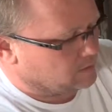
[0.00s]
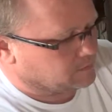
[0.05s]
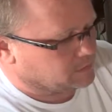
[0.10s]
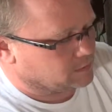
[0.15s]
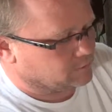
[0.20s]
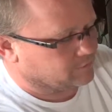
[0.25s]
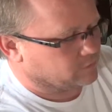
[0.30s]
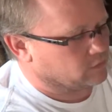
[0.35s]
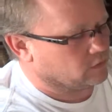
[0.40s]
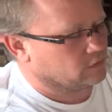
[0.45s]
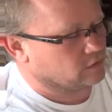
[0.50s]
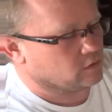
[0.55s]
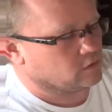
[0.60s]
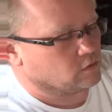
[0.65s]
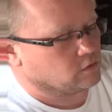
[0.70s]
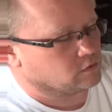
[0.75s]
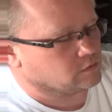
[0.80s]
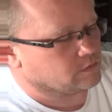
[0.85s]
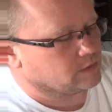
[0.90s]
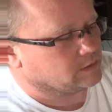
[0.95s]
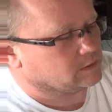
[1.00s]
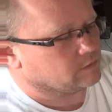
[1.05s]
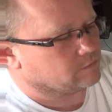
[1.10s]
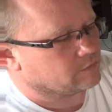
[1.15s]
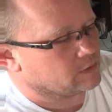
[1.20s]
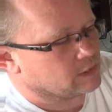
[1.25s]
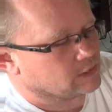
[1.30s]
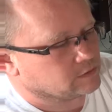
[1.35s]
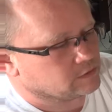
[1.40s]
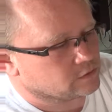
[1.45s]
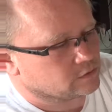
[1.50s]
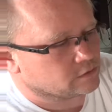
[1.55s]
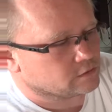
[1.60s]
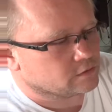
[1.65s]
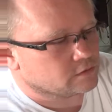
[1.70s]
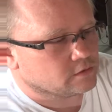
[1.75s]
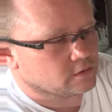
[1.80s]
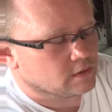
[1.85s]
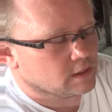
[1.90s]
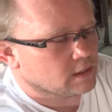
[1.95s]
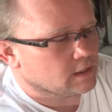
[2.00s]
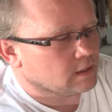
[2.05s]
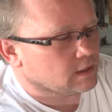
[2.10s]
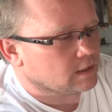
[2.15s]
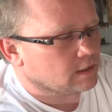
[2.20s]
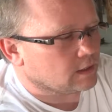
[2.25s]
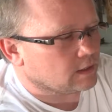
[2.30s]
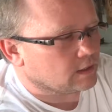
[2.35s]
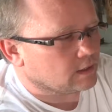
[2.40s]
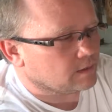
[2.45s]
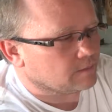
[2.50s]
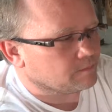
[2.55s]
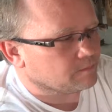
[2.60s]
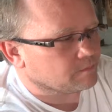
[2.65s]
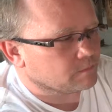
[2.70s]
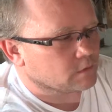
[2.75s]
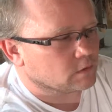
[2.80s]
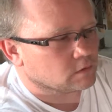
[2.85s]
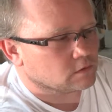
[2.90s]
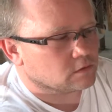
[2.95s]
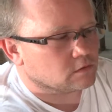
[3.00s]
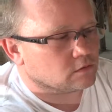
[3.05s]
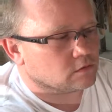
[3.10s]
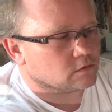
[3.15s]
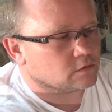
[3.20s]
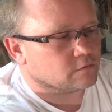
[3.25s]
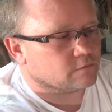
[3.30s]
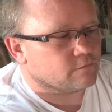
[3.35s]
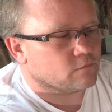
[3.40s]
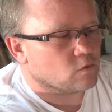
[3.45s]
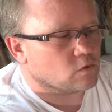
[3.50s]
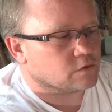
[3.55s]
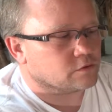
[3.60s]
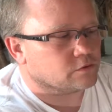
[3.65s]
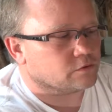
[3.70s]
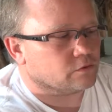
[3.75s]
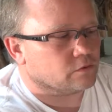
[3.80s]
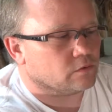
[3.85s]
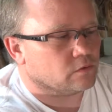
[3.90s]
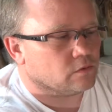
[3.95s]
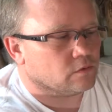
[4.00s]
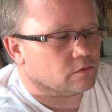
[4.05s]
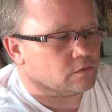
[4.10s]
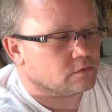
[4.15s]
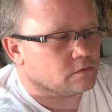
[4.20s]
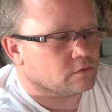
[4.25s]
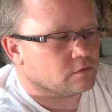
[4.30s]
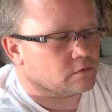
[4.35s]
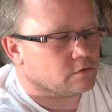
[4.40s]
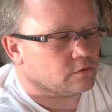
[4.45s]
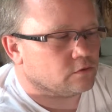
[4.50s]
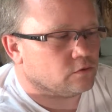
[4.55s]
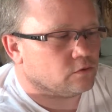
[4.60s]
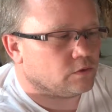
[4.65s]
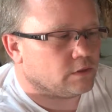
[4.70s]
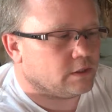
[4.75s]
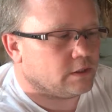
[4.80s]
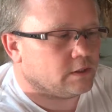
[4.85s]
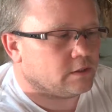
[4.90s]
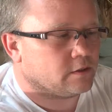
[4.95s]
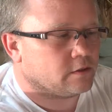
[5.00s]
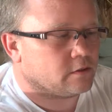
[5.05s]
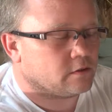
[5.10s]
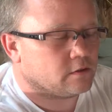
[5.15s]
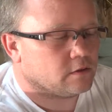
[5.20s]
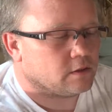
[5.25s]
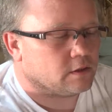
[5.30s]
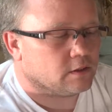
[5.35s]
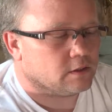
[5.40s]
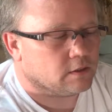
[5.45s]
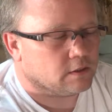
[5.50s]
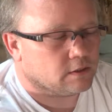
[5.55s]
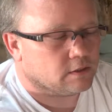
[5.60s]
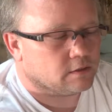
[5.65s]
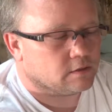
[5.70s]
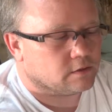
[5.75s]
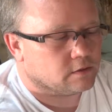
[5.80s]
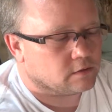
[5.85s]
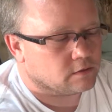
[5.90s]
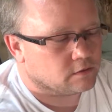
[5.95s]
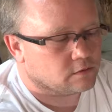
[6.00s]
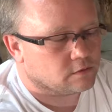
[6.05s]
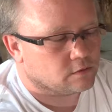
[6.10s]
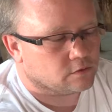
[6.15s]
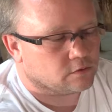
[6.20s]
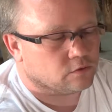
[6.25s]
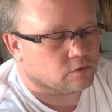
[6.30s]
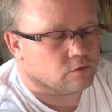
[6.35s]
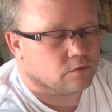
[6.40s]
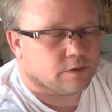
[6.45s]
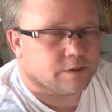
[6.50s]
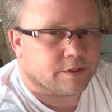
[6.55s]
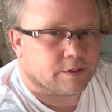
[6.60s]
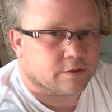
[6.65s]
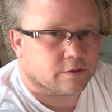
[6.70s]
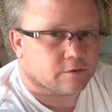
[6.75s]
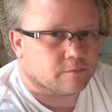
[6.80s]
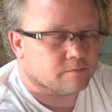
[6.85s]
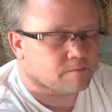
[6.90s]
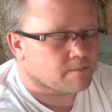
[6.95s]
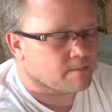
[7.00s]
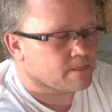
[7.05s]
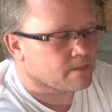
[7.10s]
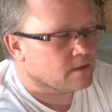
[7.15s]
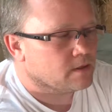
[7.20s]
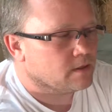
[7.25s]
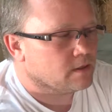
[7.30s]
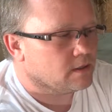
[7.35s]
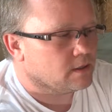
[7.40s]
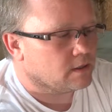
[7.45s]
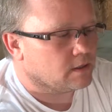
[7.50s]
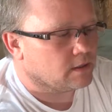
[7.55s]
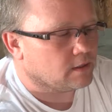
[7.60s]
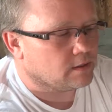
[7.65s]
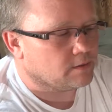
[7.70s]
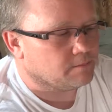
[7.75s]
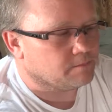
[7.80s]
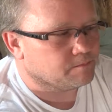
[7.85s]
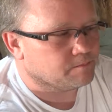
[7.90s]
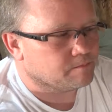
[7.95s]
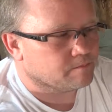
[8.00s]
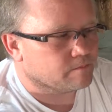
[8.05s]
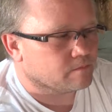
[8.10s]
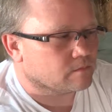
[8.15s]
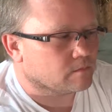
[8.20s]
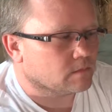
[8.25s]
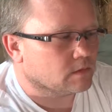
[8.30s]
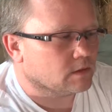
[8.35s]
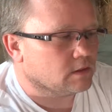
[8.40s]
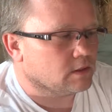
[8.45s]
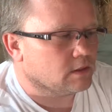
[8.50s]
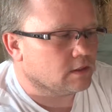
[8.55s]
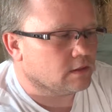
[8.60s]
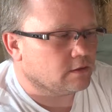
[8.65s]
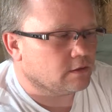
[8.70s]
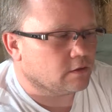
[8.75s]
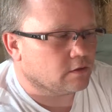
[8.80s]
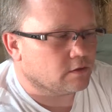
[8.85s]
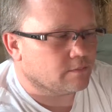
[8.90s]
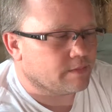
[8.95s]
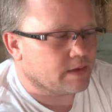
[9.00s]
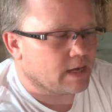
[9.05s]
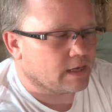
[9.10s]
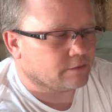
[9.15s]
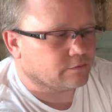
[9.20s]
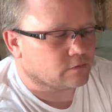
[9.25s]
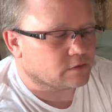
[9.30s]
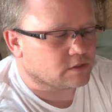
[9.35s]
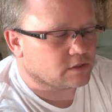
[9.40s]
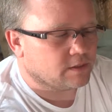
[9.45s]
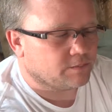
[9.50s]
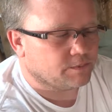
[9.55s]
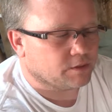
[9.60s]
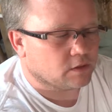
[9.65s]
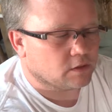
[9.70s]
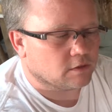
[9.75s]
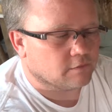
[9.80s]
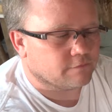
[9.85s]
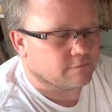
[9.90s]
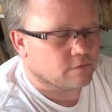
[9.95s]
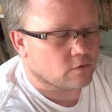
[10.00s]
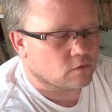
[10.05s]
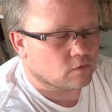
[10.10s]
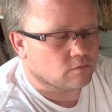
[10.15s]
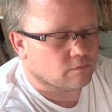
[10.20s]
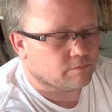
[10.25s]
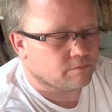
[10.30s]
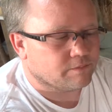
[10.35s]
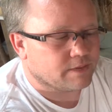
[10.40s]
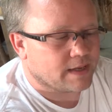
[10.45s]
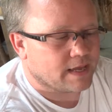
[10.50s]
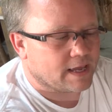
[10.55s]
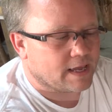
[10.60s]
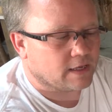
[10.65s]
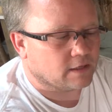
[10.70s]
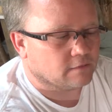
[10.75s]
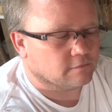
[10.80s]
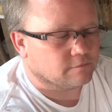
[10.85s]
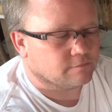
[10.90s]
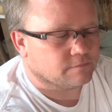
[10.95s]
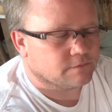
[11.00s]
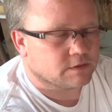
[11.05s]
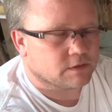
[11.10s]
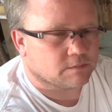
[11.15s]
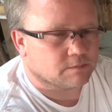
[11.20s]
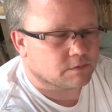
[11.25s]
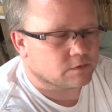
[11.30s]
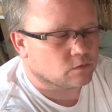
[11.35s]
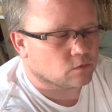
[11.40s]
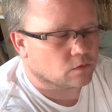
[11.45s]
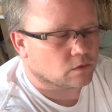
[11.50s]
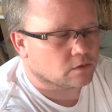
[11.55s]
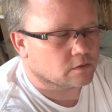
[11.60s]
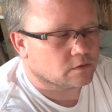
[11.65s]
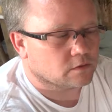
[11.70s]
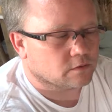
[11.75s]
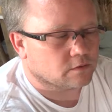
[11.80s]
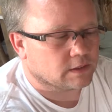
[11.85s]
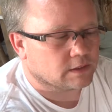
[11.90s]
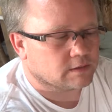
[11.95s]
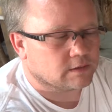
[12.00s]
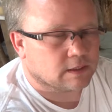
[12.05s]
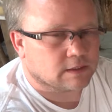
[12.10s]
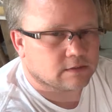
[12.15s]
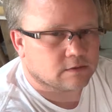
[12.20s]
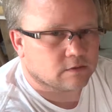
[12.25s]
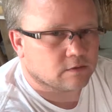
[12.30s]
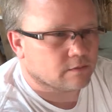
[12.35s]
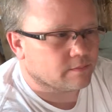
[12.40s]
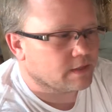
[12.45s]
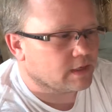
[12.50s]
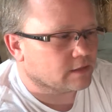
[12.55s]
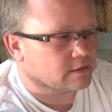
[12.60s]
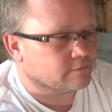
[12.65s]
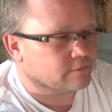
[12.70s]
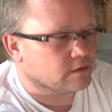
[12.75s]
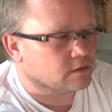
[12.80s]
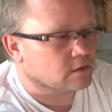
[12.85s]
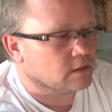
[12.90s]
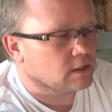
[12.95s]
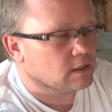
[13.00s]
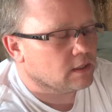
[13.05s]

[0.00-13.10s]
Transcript: So if you look closer at the risers, there's 4 screw holes, 2 here and then 2 here. And then on the back there's typically a foam pad of some sort, so that's on the back of it.